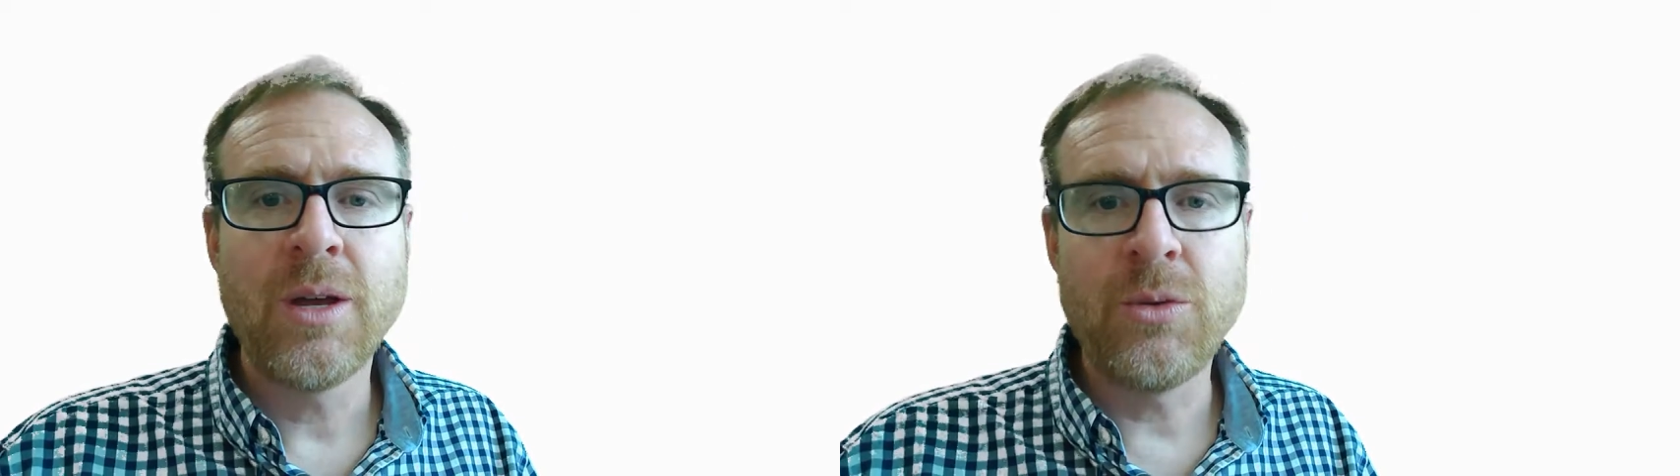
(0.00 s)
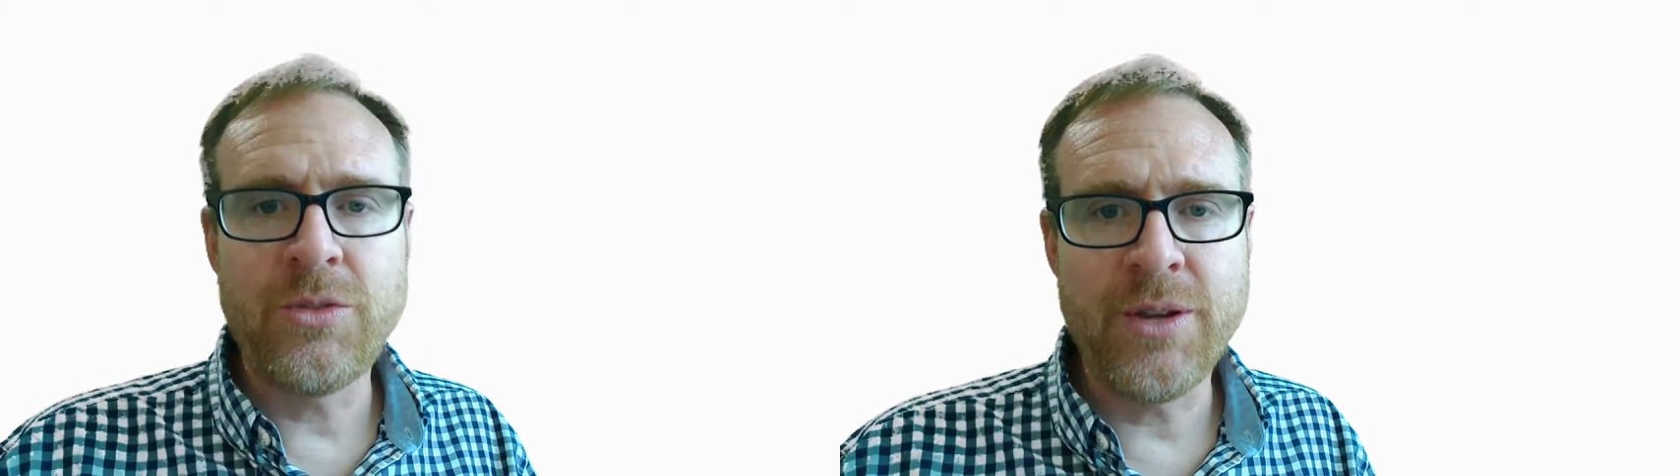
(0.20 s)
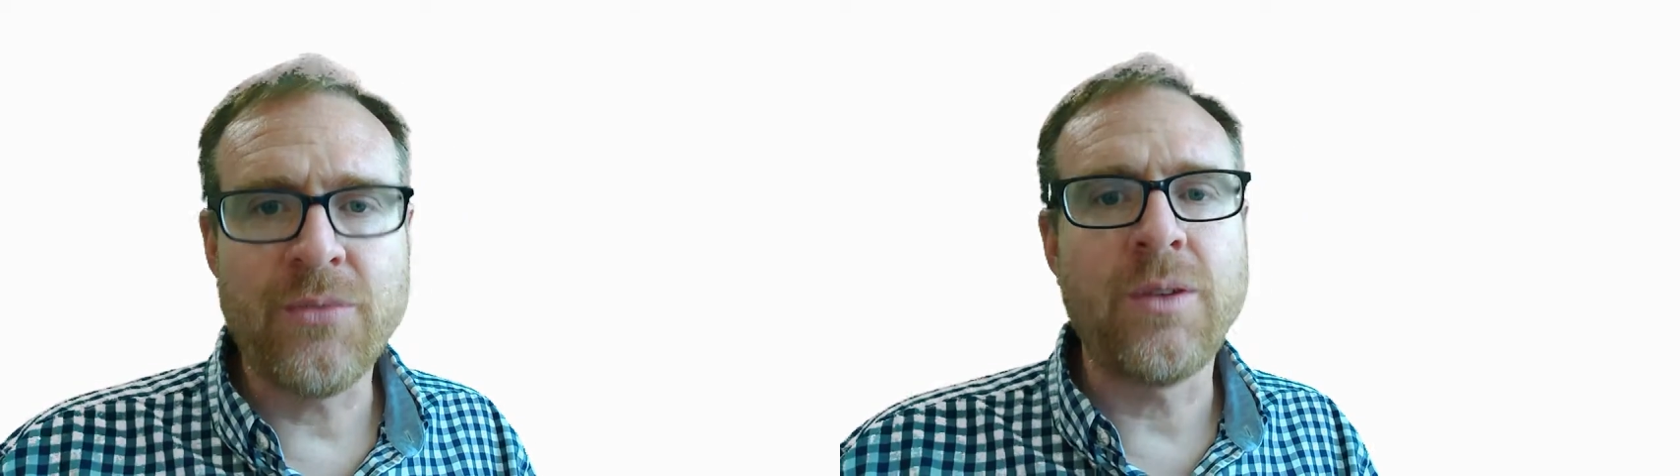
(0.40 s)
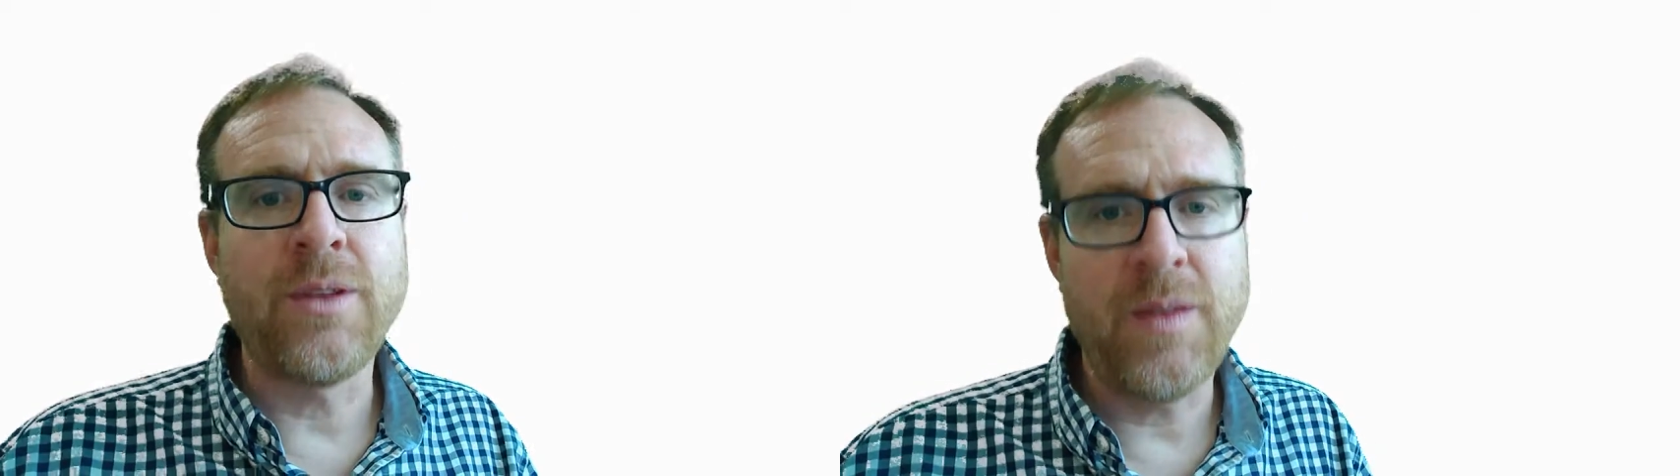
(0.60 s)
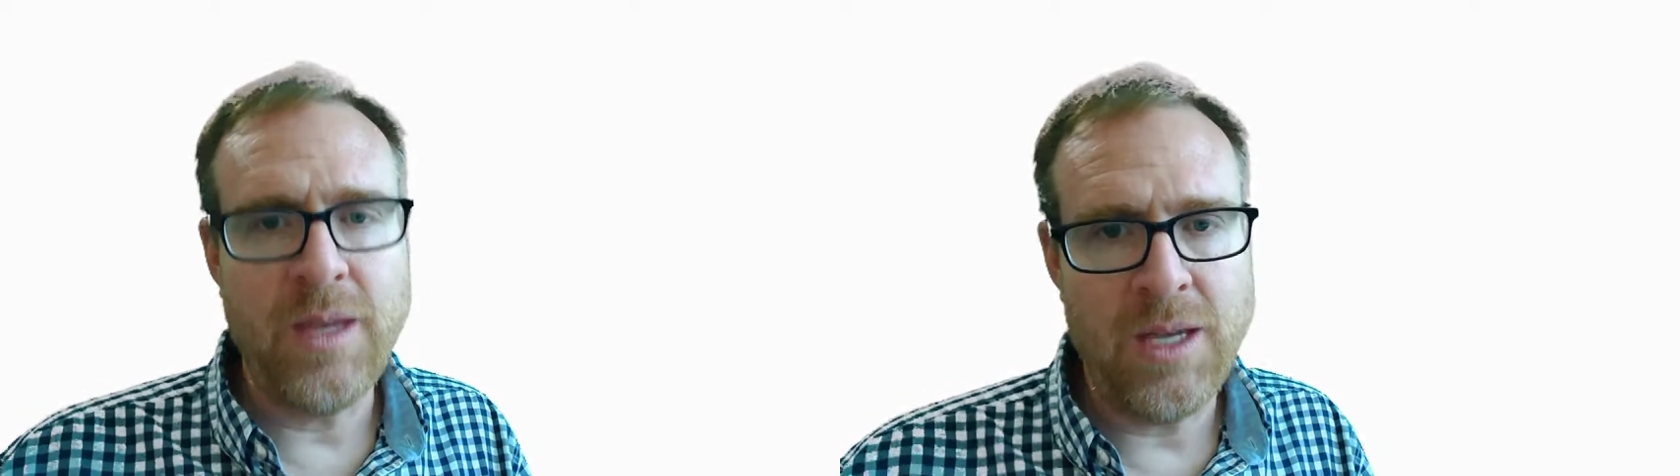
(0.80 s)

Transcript: was different than the